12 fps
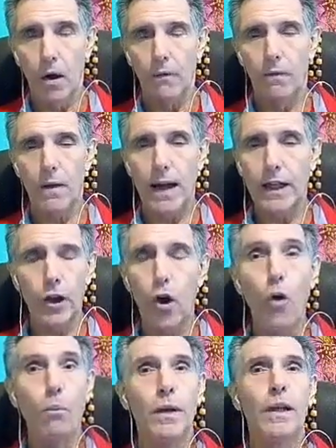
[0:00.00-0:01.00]
finally
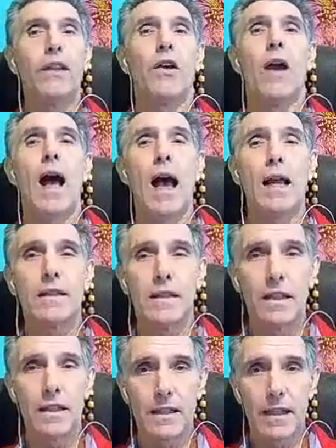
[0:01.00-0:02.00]
opening their eyes
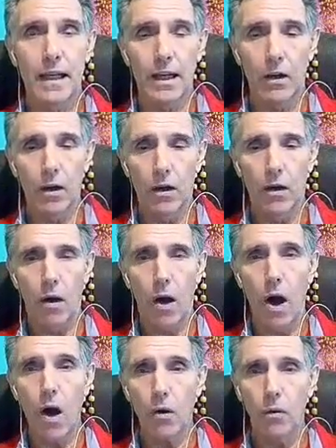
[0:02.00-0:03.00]
and seeing,
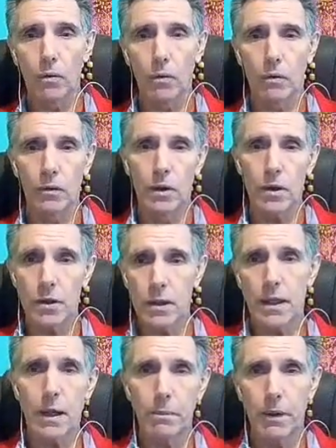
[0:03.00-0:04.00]
oh, this
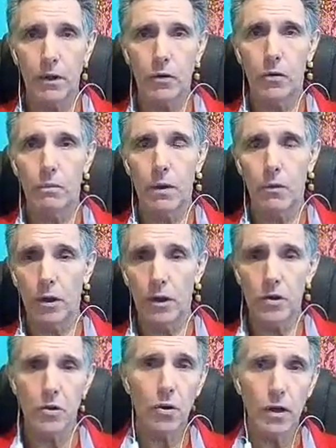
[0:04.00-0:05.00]
is happening to me, what
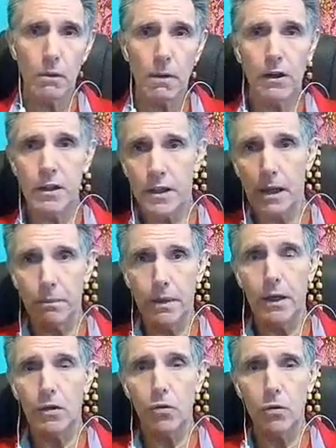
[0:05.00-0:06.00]
he's talking about is
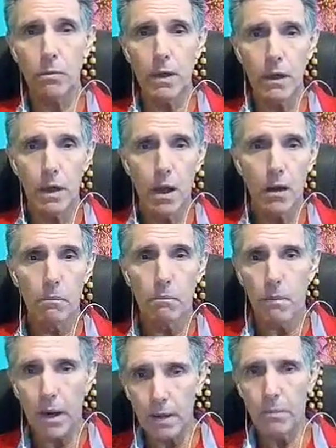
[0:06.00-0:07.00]
happening to me,
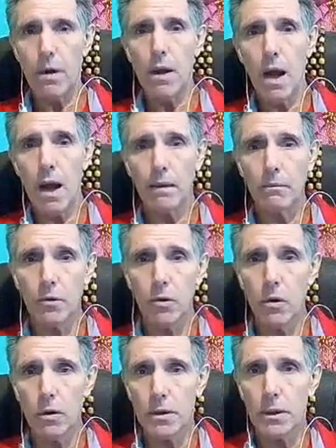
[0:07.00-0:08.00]
maybe I'm
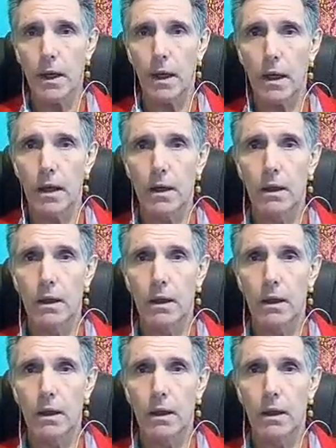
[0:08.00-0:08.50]
toxic.